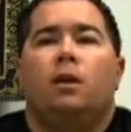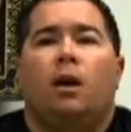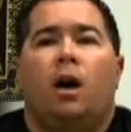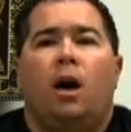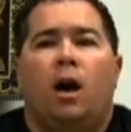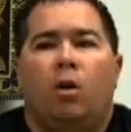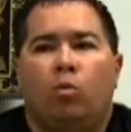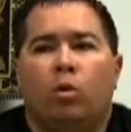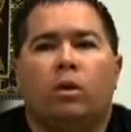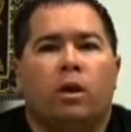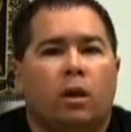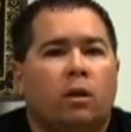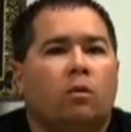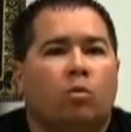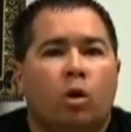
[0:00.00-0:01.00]
We'll
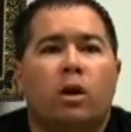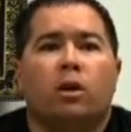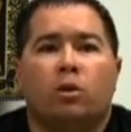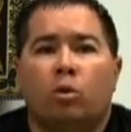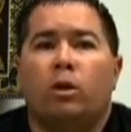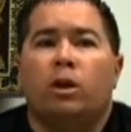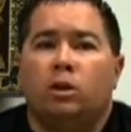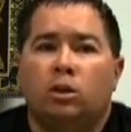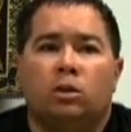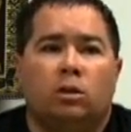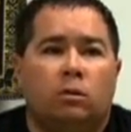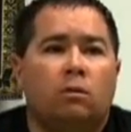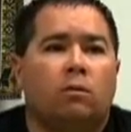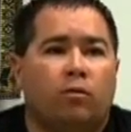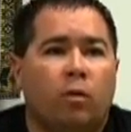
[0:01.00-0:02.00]
get
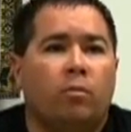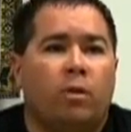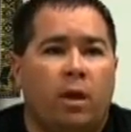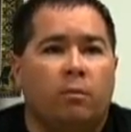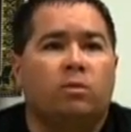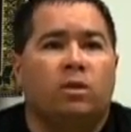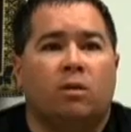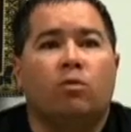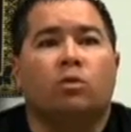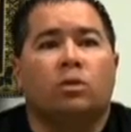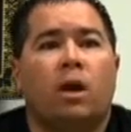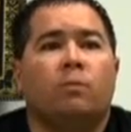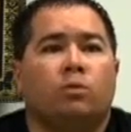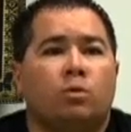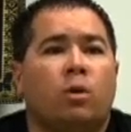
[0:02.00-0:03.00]
donations from them several
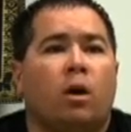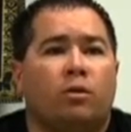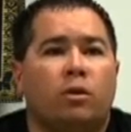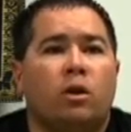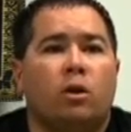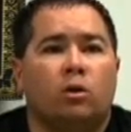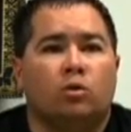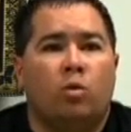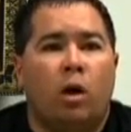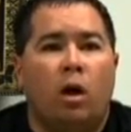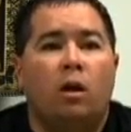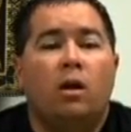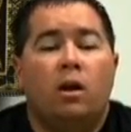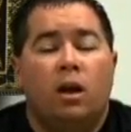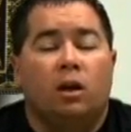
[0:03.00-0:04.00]
times throughout the year as
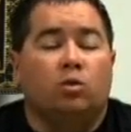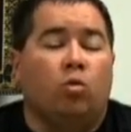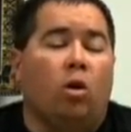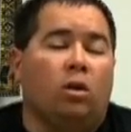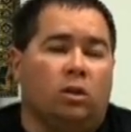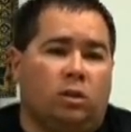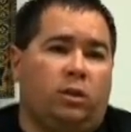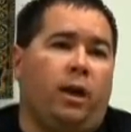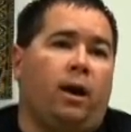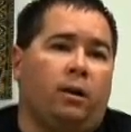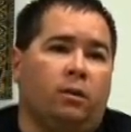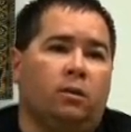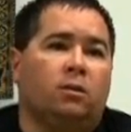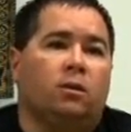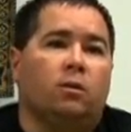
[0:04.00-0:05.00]
well as down
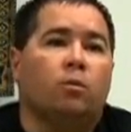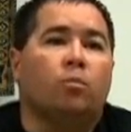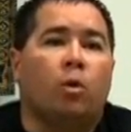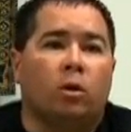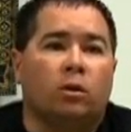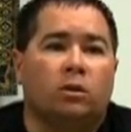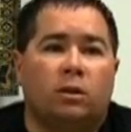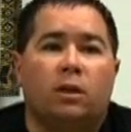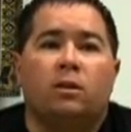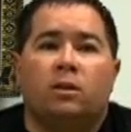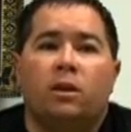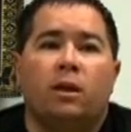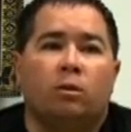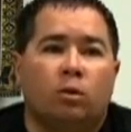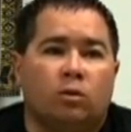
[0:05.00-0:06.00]
in the southern part of the state, the
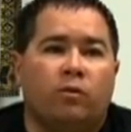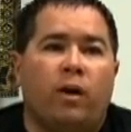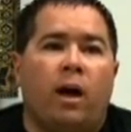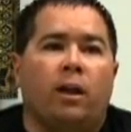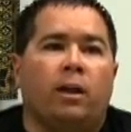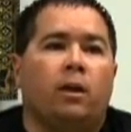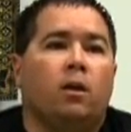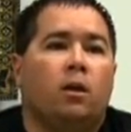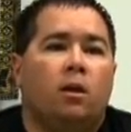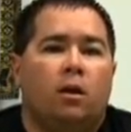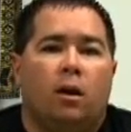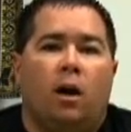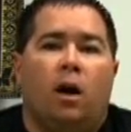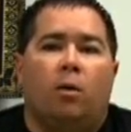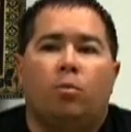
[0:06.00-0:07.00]
San Luis Valley,
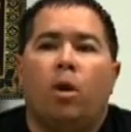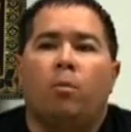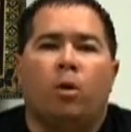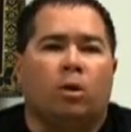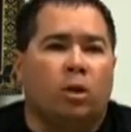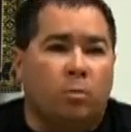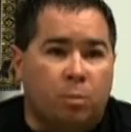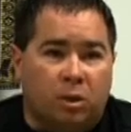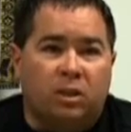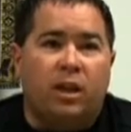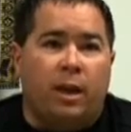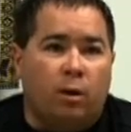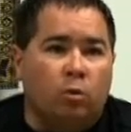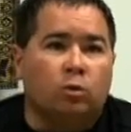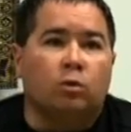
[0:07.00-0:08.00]
primarily
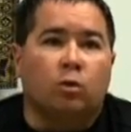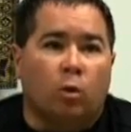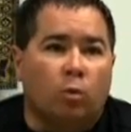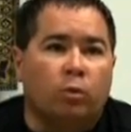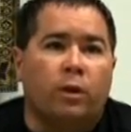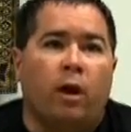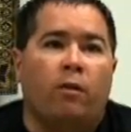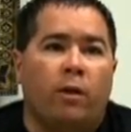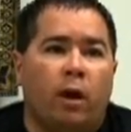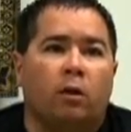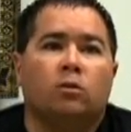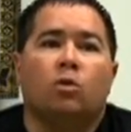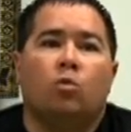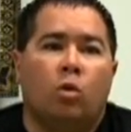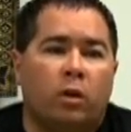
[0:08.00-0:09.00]
potatoes grown down there.
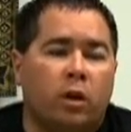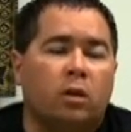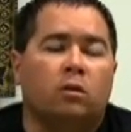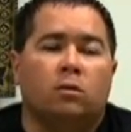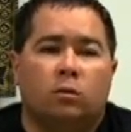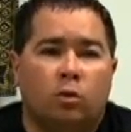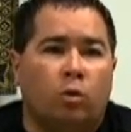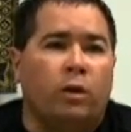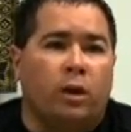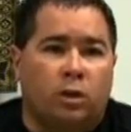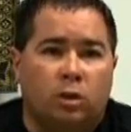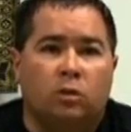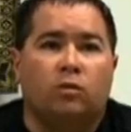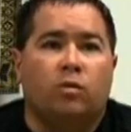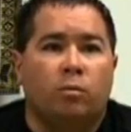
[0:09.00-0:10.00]
So we'll get
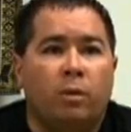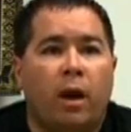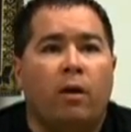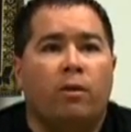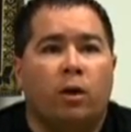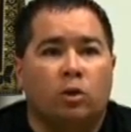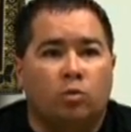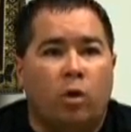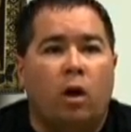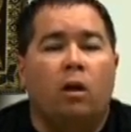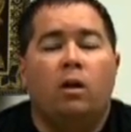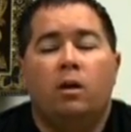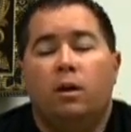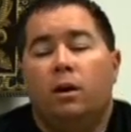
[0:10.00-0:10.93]
donations from down there as well.